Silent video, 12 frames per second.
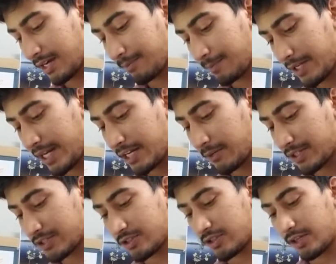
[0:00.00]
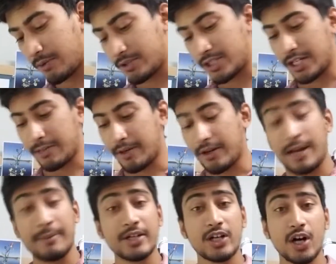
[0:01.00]
but anyway, so like we were talking about, how
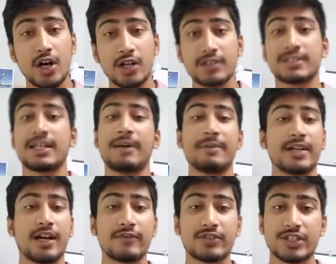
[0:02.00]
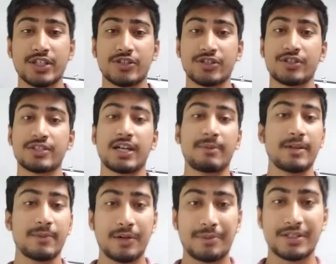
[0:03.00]
many calls, how many conversations, how many
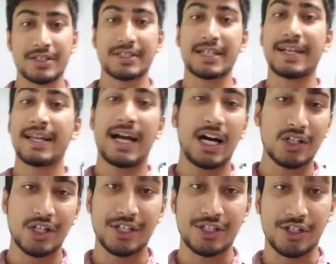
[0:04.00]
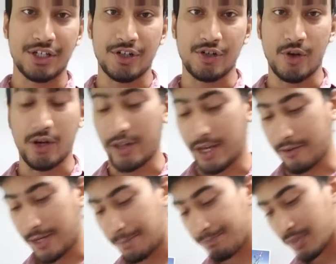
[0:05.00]
appointments you set, how long it took you to do all that,
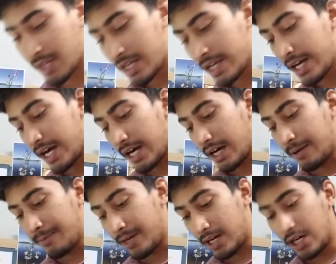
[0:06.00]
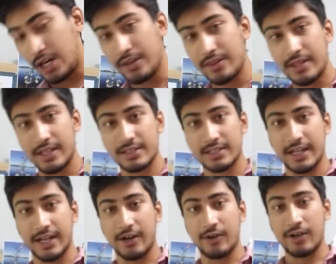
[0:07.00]
right? On this
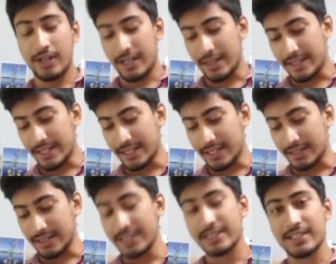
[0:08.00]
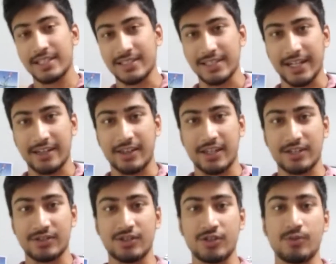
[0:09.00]
now, the listing side of
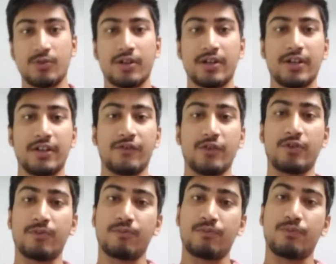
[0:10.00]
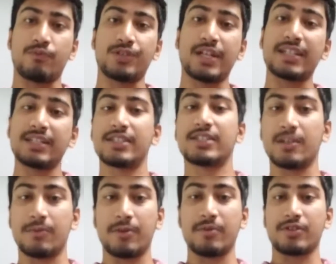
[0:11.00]
things, you want to, if you're setting listing
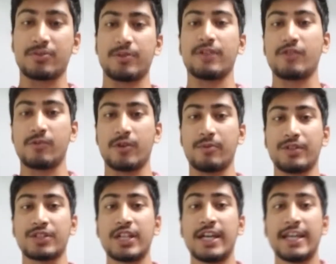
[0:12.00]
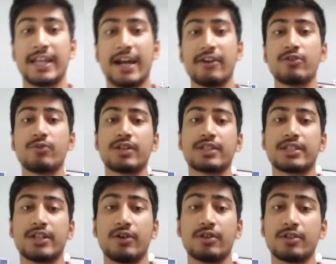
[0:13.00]
appointments or preview appointments, now you want to
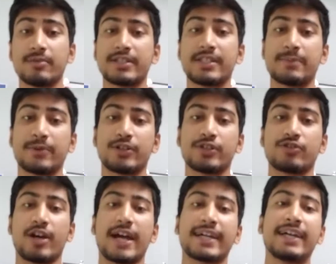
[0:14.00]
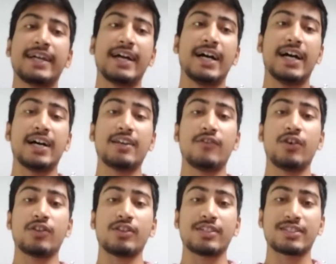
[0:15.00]
go a little bit deeper and track out of
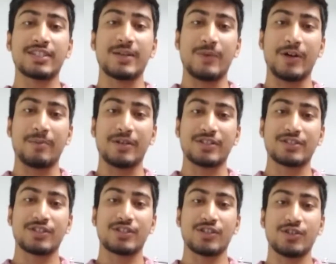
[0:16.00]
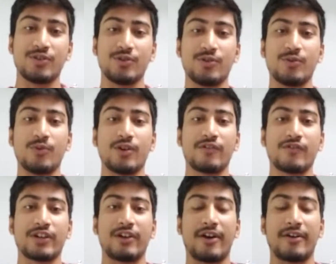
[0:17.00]
all the listing appointments, you want to
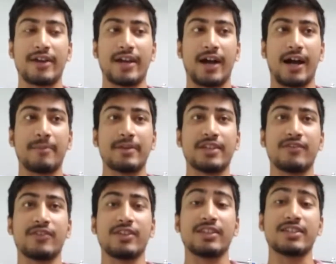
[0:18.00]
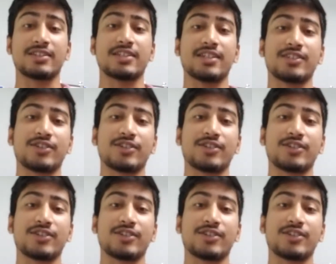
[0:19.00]
figure out how many of the listings